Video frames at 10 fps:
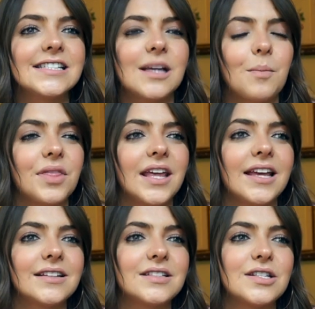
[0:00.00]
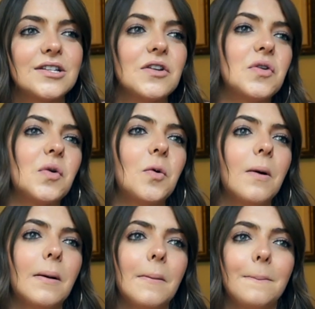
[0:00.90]
something
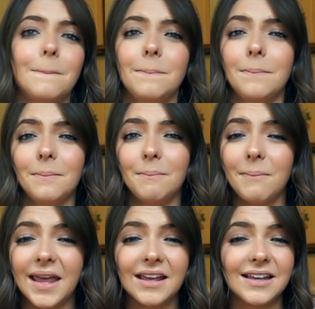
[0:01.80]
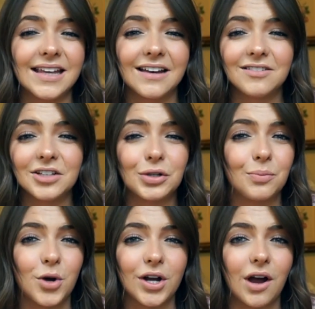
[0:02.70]
to make it a little
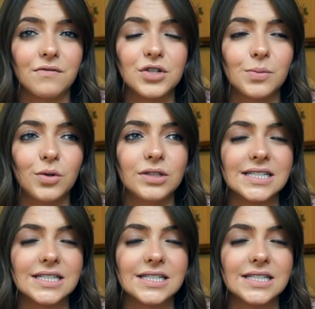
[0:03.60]
more comfortable